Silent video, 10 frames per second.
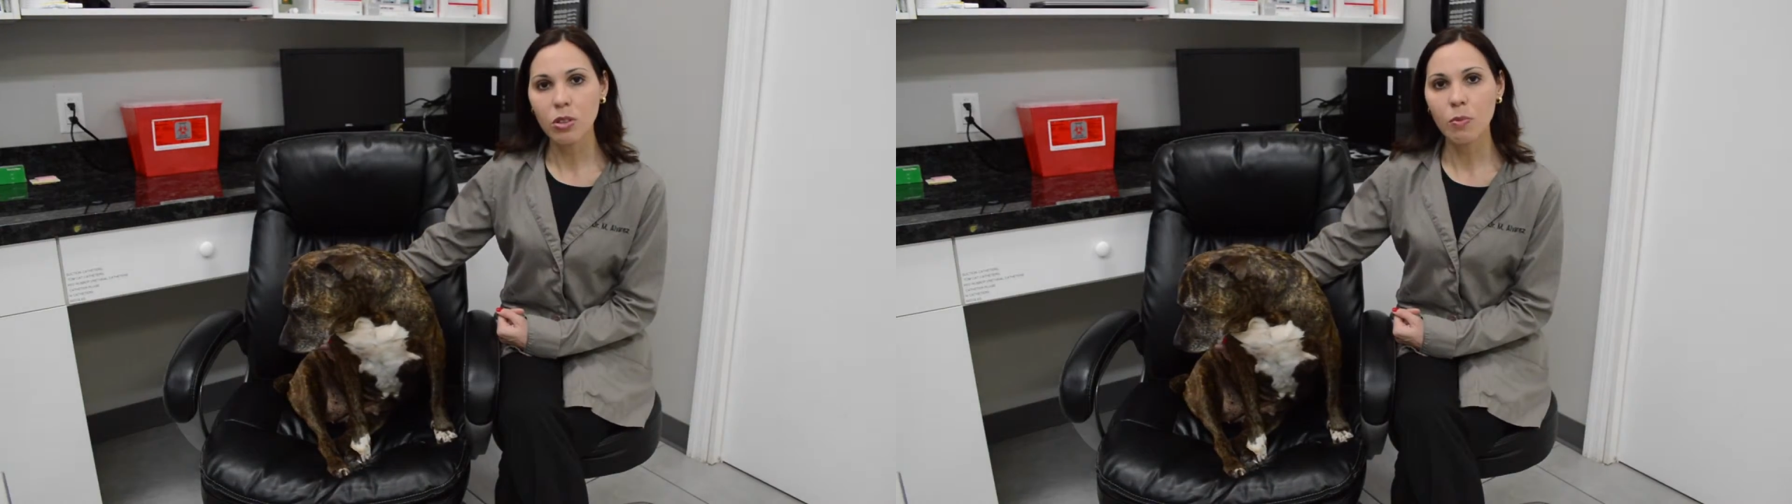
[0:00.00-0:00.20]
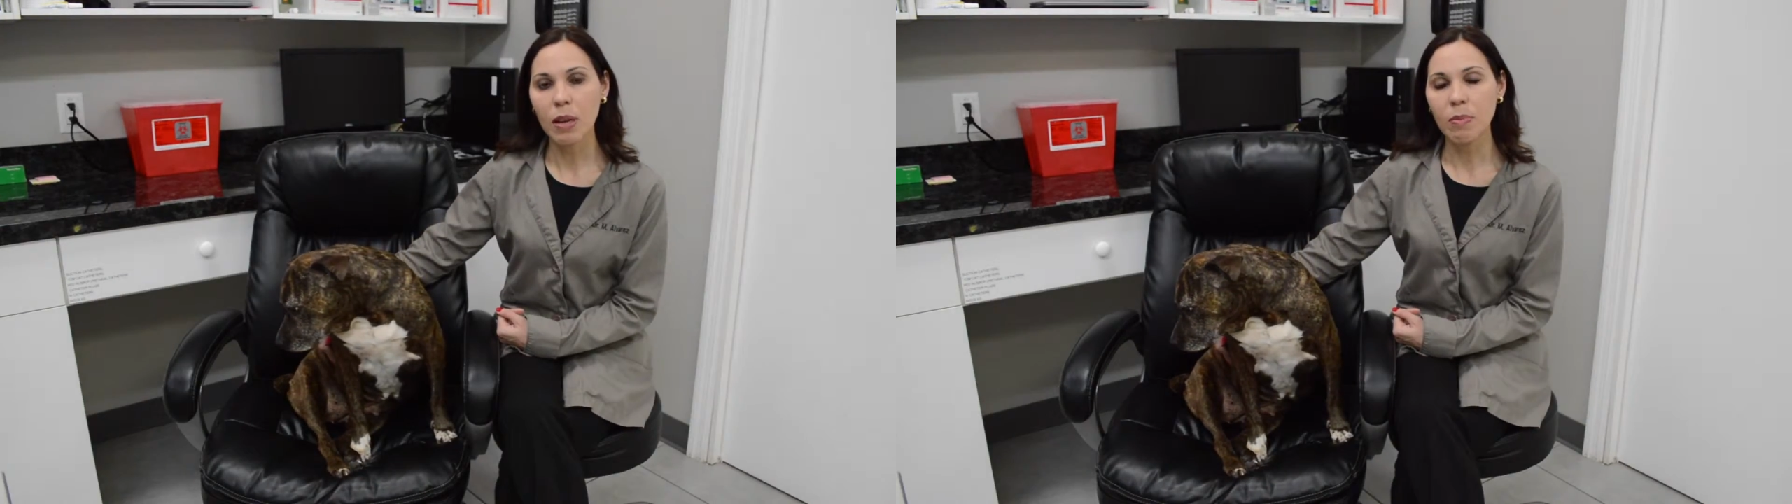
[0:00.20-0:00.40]

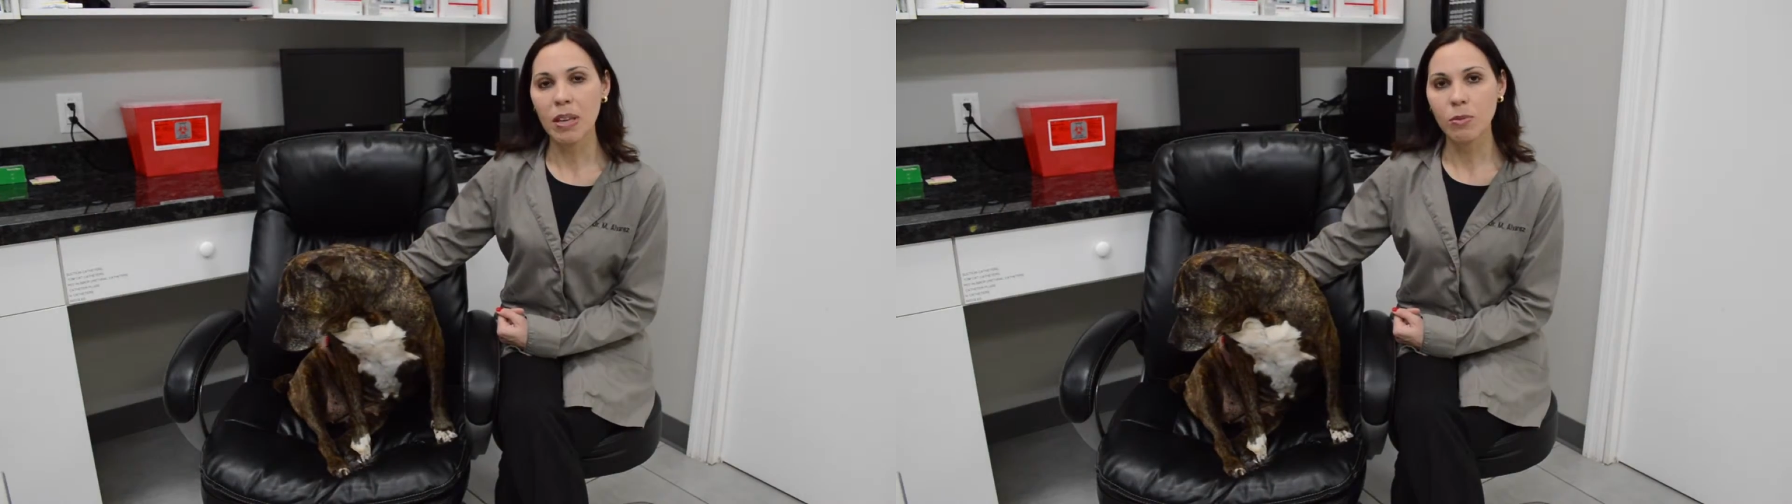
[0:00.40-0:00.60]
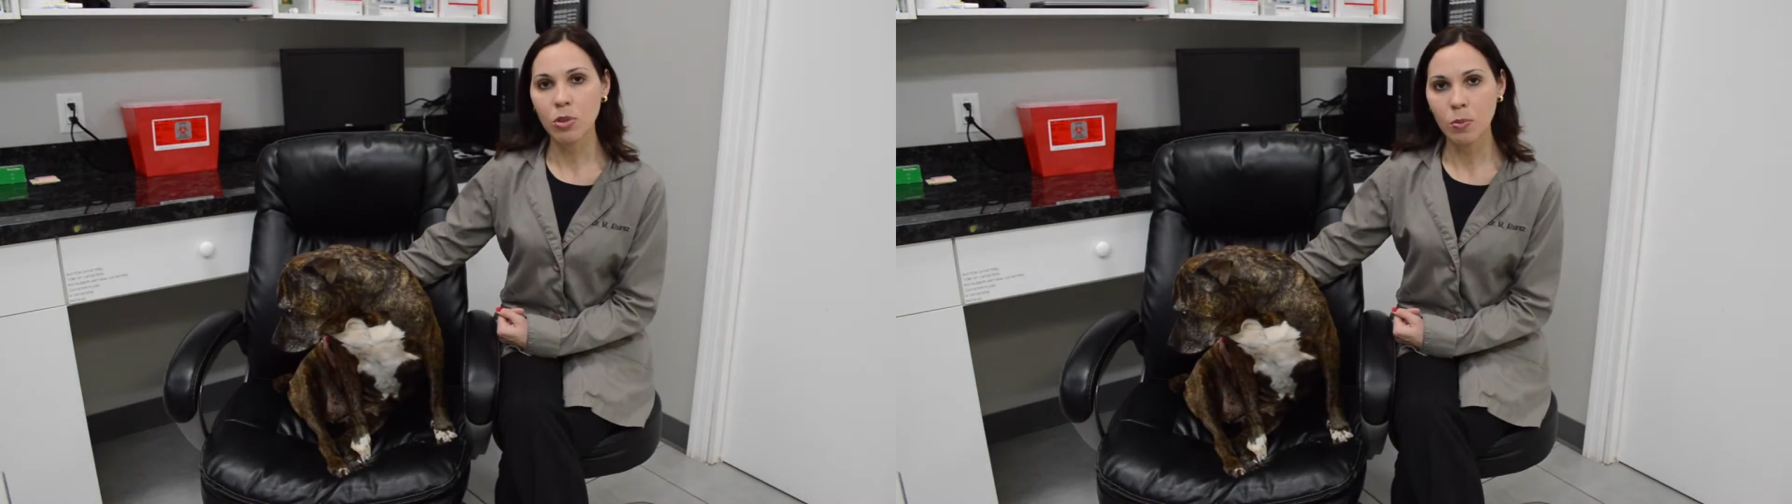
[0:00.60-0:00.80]
you might
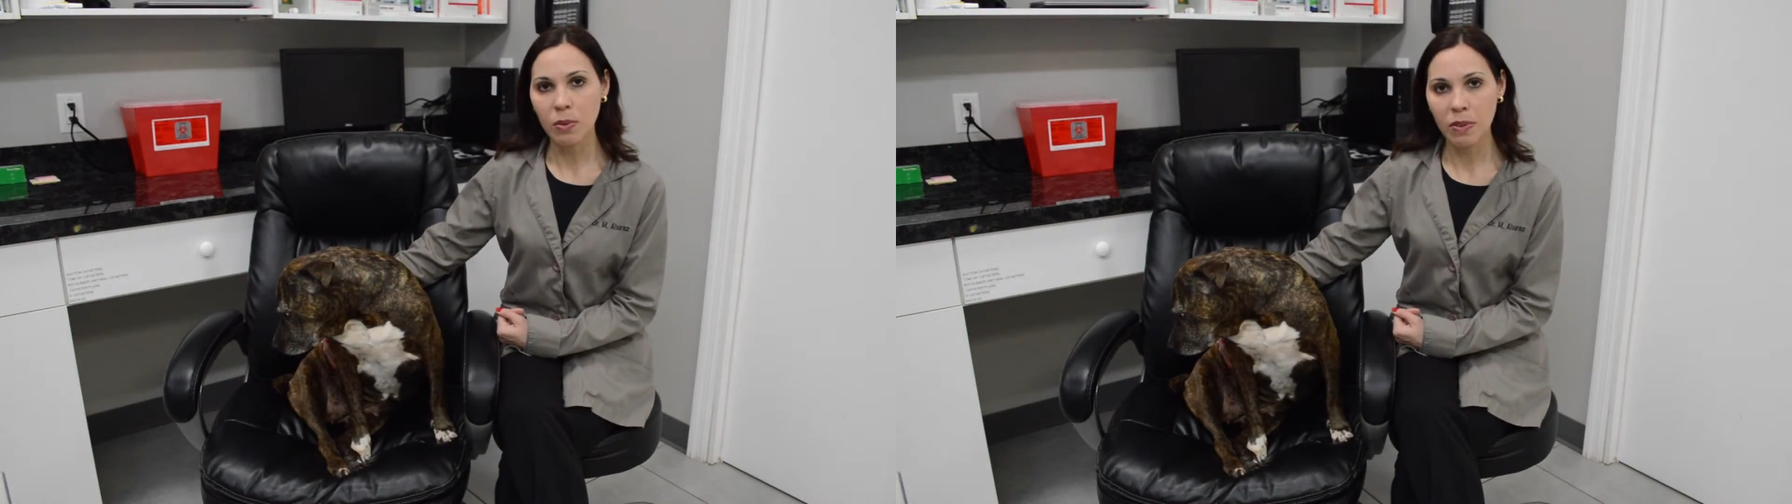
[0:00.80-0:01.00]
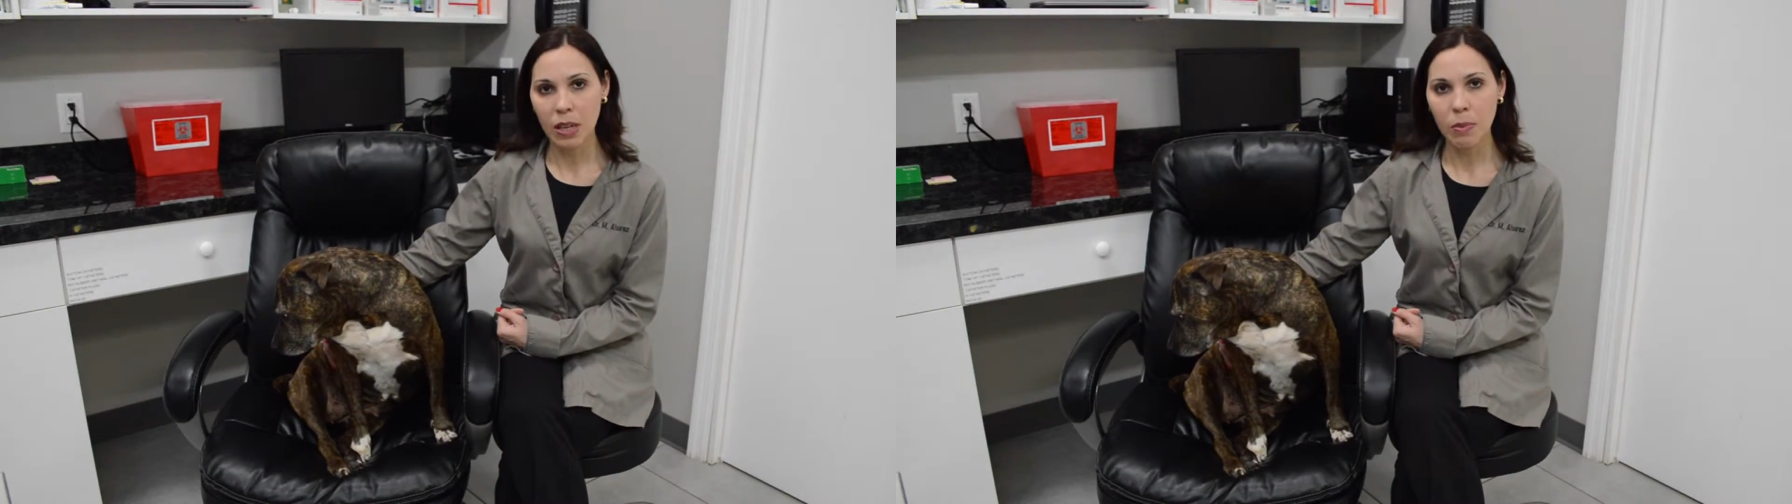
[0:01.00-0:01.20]
be able to
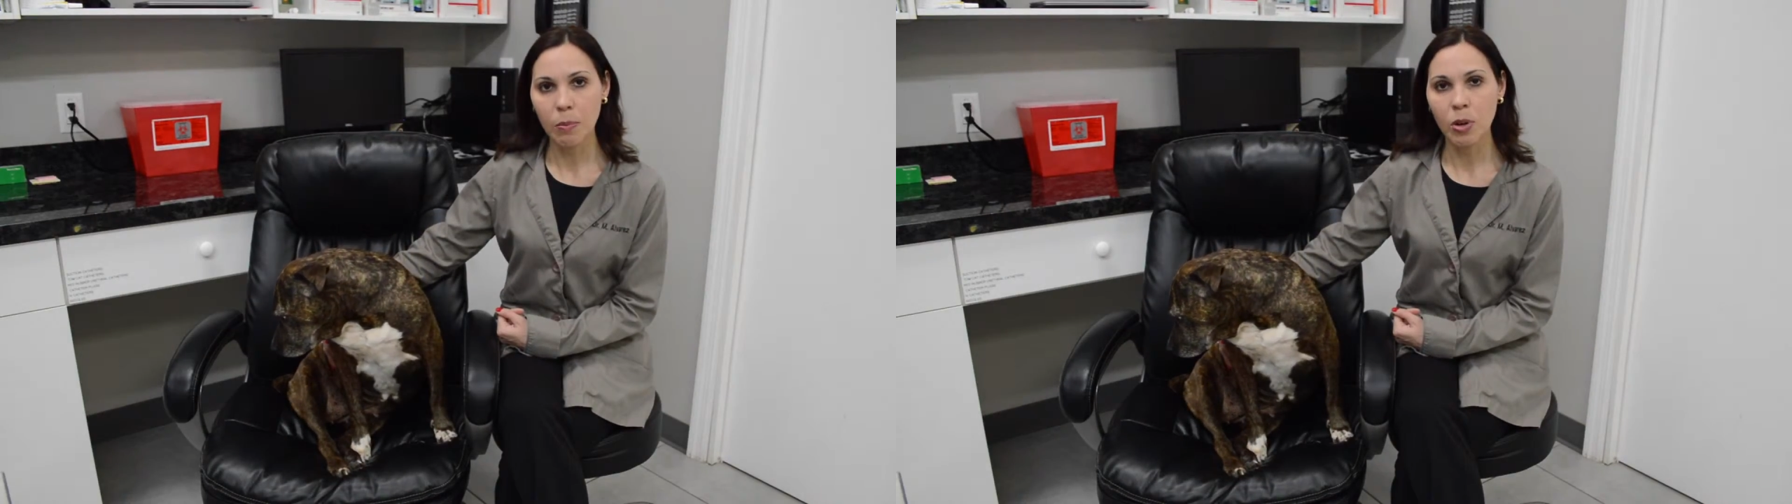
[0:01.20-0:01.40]
prevent